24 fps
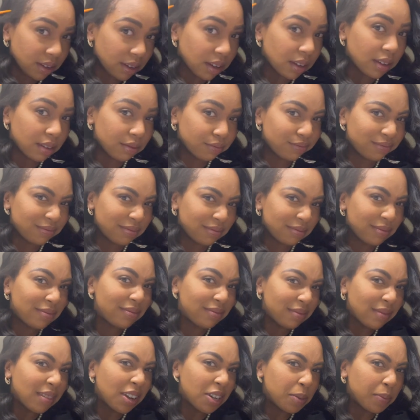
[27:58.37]
you.
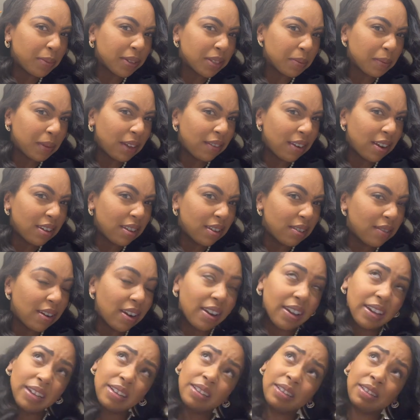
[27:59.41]
I should put some heat right here,
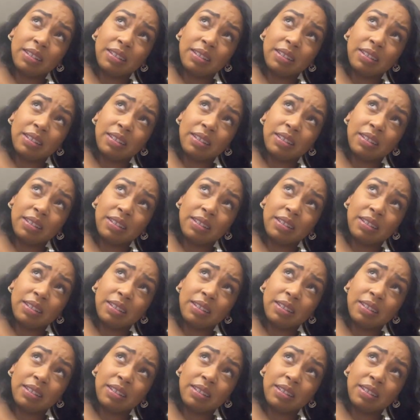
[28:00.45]
right?